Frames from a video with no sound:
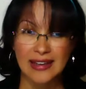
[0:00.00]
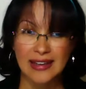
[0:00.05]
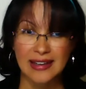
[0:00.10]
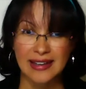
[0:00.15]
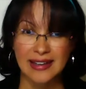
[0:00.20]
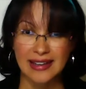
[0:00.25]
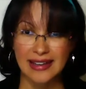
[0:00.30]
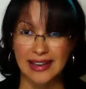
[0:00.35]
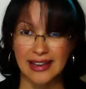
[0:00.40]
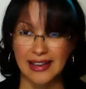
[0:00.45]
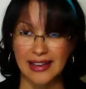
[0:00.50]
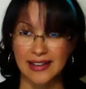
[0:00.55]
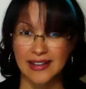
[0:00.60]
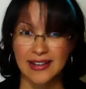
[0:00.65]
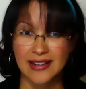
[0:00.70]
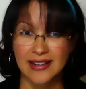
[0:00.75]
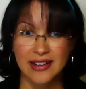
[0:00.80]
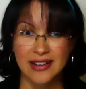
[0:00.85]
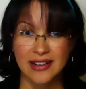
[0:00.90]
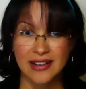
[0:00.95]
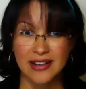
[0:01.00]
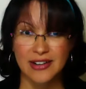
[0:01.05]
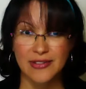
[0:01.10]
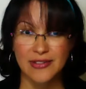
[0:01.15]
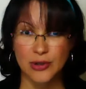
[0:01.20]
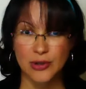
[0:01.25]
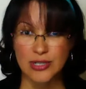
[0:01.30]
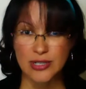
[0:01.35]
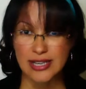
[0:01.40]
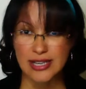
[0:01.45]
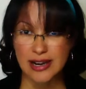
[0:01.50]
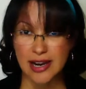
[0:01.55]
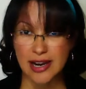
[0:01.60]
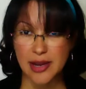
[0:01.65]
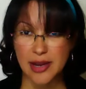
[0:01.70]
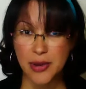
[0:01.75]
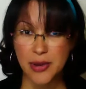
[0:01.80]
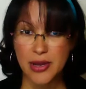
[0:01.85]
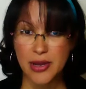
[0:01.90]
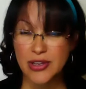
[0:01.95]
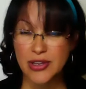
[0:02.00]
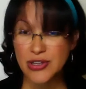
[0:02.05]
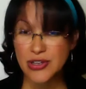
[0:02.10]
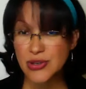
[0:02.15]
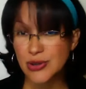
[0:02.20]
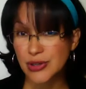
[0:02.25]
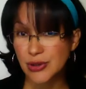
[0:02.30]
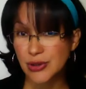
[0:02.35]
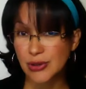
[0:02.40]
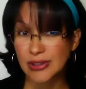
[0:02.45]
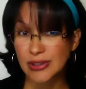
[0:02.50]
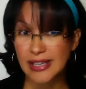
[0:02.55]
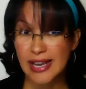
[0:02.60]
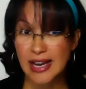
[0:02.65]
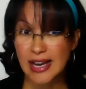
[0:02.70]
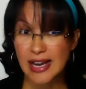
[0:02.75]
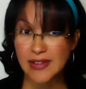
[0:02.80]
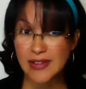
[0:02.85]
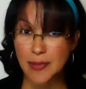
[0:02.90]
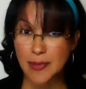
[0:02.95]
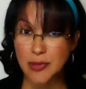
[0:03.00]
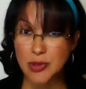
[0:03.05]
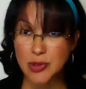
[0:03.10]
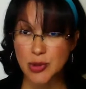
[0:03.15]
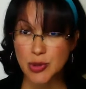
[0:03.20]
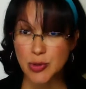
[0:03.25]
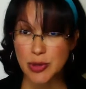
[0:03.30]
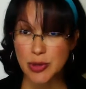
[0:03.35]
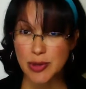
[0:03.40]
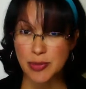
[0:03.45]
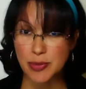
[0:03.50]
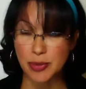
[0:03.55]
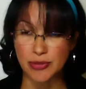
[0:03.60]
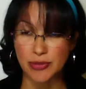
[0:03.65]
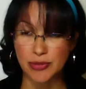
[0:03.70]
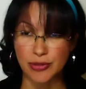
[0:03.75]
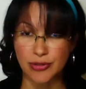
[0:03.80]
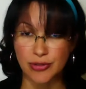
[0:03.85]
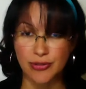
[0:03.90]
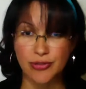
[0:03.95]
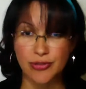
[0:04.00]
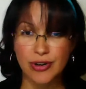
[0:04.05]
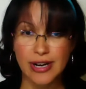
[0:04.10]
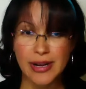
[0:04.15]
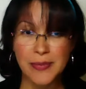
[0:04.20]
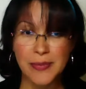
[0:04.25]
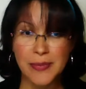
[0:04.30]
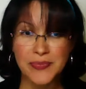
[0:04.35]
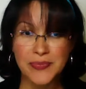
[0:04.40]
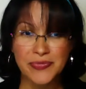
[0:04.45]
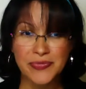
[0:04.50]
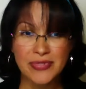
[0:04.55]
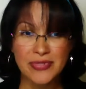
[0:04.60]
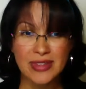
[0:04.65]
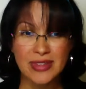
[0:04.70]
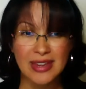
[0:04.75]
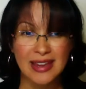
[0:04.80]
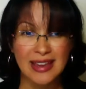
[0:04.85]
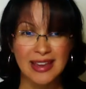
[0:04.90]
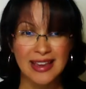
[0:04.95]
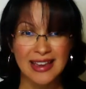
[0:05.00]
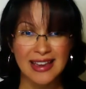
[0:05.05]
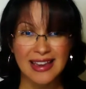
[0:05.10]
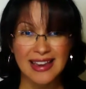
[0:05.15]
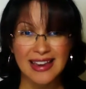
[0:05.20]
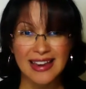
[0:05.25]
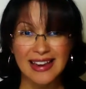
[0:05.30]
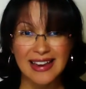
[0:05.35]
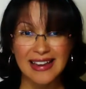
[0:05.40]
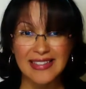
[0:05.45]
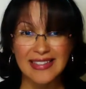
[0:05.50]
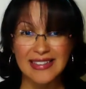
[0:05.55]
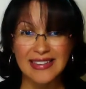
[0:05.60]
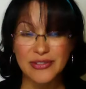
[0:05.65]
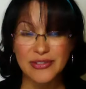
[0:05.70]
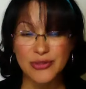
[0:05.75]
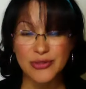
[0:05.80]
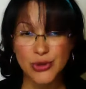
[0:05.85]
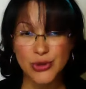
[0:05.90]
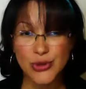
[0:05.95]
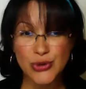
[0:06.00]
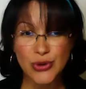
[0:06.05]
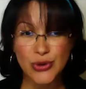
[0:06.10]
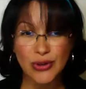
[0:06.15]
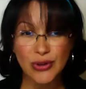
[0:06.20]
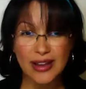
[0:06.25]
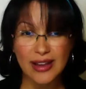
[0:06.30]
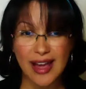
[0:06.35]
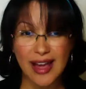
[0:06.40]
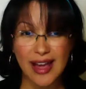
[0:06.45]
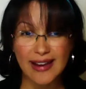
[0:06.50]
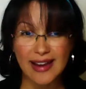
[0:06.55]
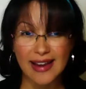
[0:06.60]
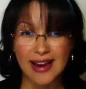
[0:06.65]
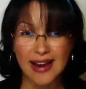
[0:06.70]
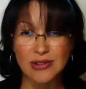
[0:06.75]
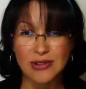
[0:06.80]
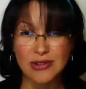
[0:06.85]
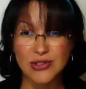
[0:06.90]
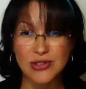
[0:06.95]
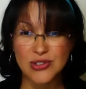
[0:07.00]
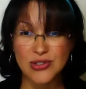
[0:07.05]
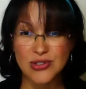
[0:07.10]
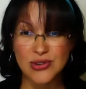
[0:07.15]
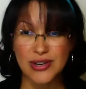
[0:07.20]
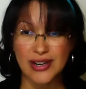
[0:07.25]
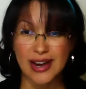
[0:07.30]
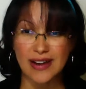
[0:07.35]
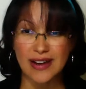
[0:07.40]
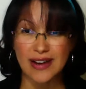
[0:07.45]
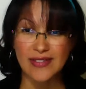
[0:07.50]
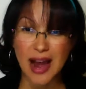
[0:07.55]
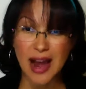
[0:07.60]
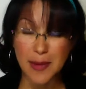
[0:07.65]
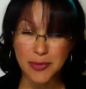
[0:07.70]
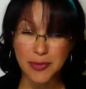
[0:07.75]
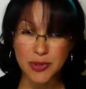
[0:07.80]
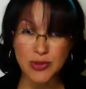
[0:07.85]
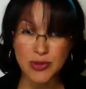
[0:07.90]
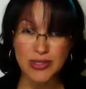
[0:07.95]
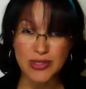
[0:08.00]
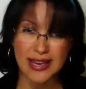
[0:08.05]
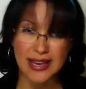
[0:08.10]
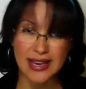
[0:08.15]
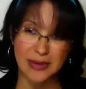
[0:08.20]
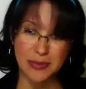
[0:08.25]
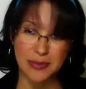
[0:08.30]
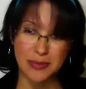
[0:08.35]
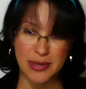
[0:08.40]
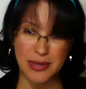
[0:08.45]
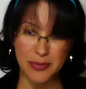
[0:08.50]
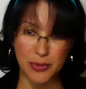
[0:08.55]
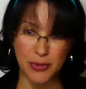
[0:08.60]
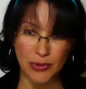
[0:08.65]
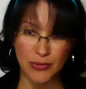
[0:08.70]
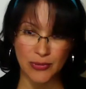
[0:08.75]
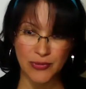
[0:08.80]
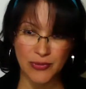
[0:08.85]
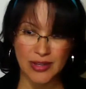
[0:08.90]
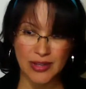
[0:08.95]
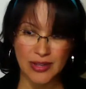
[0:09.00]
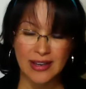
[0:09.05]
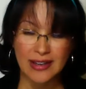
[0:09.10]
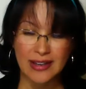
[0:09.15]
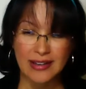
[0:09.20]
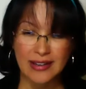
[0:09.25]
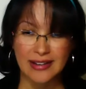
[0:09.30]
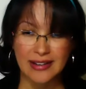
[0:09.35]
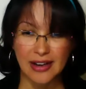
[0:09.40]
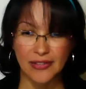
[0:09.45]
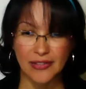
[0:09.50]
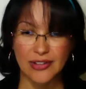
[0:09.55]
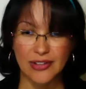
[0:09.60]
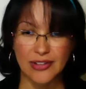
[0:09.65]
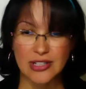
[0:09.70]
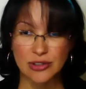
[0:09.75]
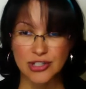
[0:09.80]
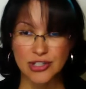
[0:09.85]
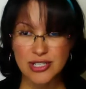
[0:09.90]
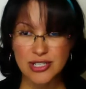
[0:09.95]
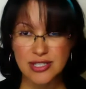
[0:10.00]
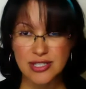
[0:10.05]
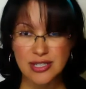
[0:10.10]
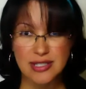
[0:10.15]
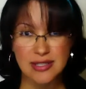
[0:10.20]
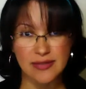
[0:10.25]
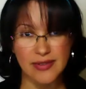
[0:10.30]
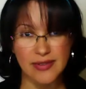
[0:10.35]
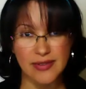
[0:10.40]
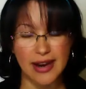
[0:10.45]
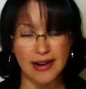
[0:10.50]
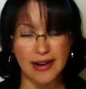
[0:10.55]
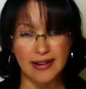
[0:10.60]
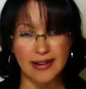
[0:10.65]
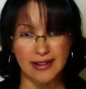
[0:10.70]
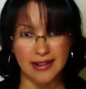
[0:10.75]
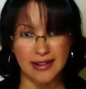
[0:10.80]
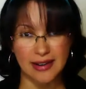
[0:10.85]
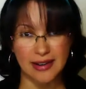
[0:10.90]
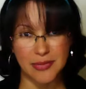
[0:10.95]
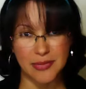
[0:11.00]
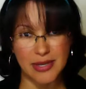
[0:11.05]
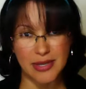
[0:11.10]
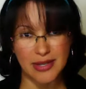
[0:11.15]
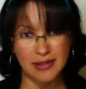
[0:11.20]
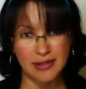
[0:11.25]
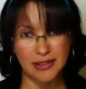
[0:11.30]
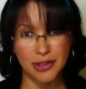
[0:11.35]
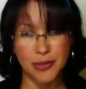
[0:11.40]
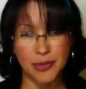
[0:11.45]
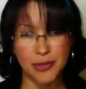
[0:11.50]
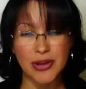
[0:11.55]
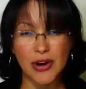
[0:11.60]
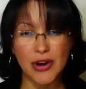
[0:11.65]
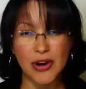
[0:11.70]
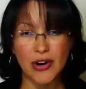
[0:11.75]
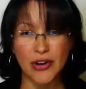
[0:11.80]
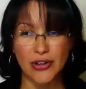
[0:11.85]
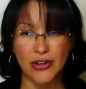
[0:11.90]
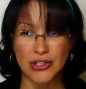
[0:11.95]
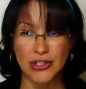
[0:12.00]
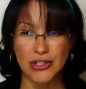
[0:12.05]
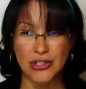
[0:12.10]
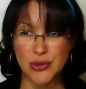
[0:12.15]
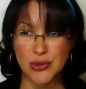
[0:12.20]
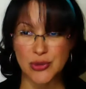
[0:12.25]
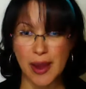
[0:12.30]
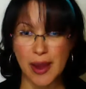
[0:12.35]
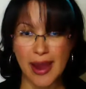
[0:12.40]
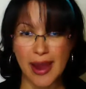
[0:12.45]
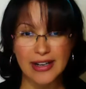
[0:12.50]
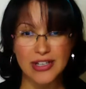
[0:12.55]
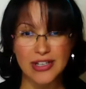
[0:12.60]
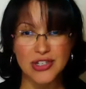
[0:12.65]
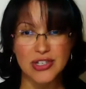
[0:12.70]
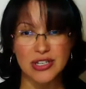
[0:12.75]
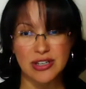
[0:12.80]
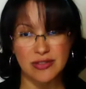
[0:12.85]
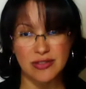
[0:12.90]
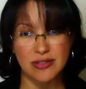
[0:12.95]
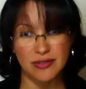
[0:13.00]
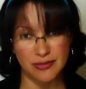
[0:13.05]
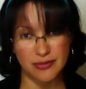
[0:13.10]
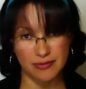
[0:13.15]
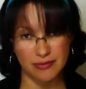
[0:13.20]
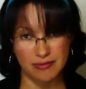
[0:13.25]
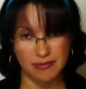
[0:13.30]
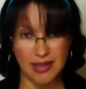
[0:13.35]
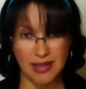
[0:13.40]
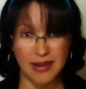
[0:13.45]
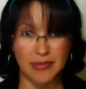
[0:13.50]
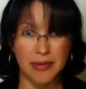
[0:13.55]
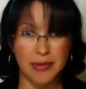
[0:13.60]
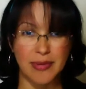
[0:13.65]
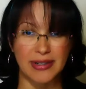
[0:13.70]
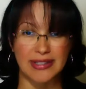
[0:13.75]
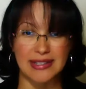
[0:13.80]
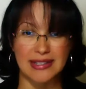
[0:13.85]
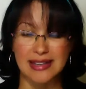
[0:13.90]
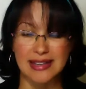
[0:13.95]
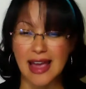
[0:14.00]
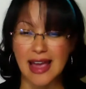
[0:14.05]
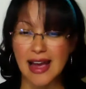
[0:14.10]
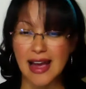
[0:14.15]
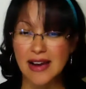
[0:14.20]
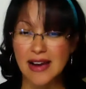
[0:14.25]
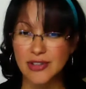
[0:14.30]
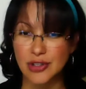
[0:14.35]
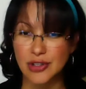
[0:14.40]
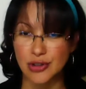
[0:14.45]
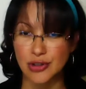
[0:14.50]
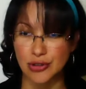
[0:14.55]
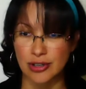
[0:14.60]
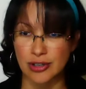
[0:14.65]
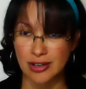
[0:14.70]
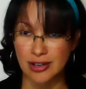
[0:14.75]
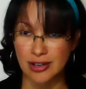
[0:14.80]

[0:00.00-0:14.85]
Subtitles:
Again, for Skype, you can only have up to 2 people for free, and then for Google Hangouts, you can have up to 10 people. Now, the logistics of that can be a little bit harder to manage if everybody doesn't have a good